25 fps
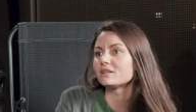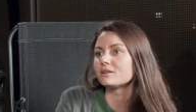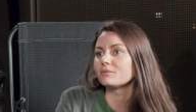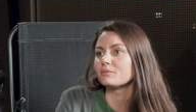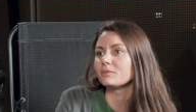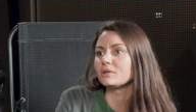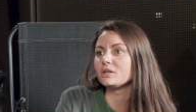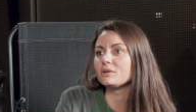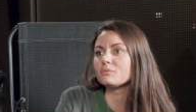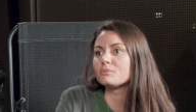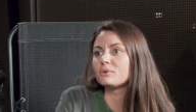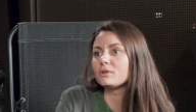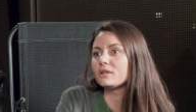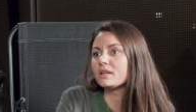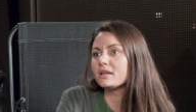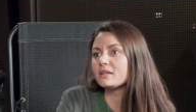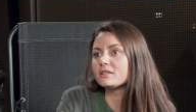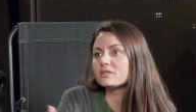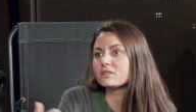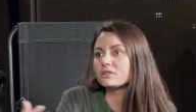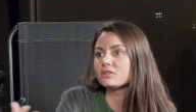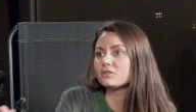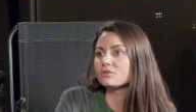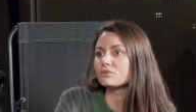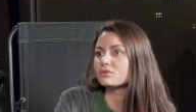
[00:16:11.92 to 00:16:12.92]

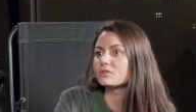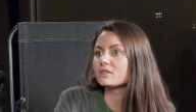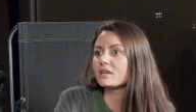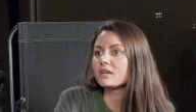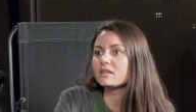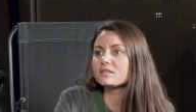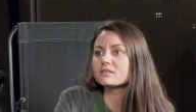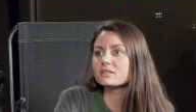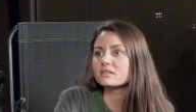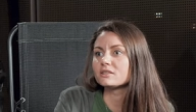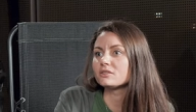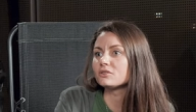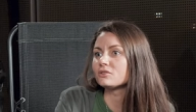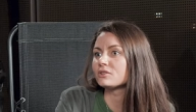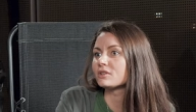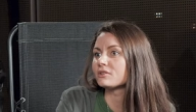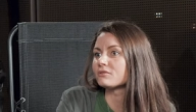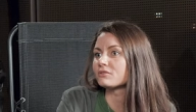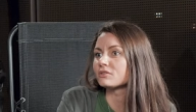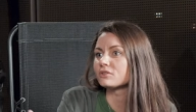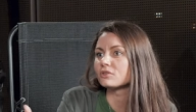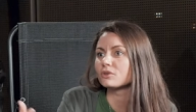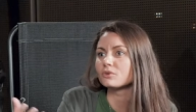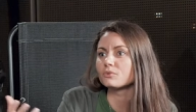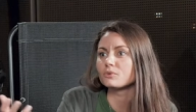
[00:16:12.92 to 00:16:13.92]
manipulating your data and you
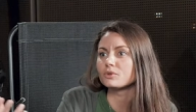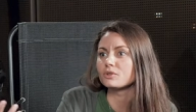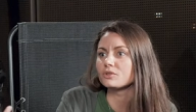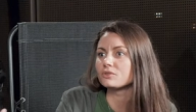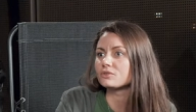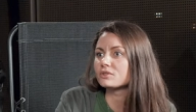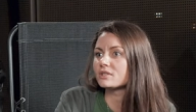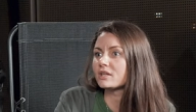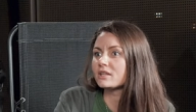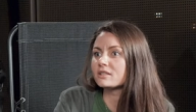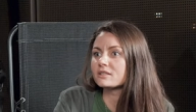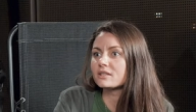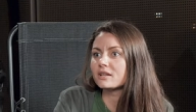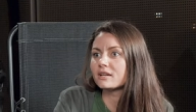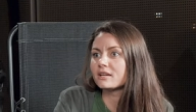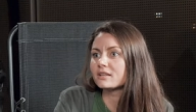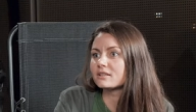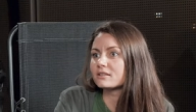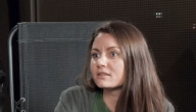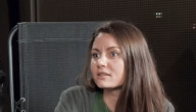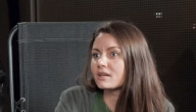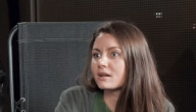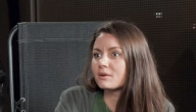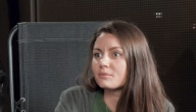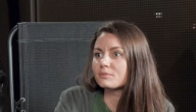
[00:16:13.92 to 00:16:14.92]
never know where your data
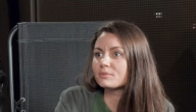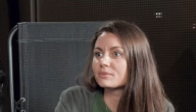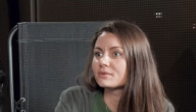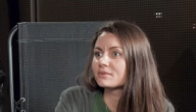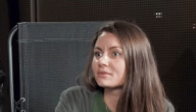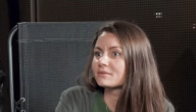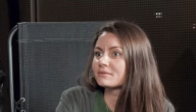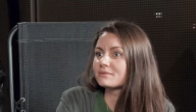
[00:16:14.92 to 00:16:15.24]
ends up.